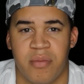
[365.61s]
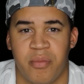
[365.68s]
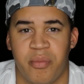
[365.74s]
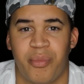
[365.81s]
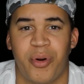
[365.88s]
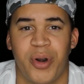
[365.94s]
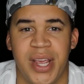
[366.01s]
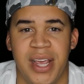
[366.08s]

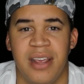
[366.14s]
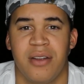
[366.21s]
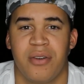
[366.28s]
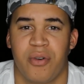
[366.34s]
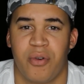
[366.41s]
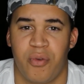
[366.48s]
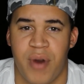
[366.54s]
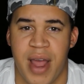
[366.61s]

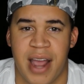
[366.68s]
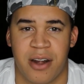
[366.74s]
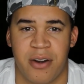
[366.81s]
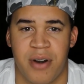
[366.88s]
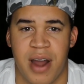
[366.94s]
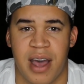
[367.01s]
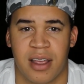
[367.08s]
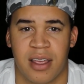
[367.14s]

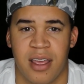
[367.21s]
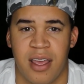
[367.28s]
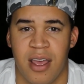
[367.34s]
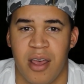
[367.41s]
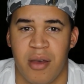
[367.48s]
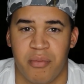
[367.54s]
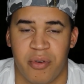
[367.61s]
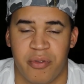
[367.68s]
pre-Ragnarok,
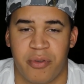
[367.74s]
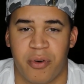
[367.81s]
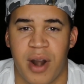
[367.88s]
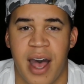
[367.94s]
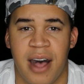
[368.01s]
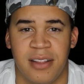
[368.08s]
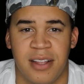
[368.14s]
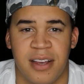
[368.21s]
before
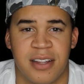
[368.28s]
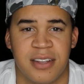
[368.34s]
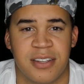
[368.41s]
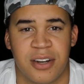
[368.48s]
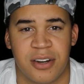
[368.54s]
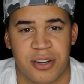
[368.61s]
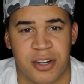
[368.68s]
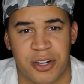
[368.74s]
Hela and
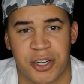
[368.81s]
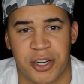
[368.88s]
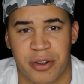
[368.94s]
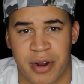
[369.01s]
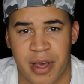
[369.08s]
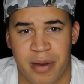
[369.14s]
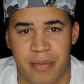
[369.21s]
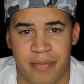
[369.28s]
Surtur showed
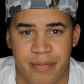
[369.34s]
up.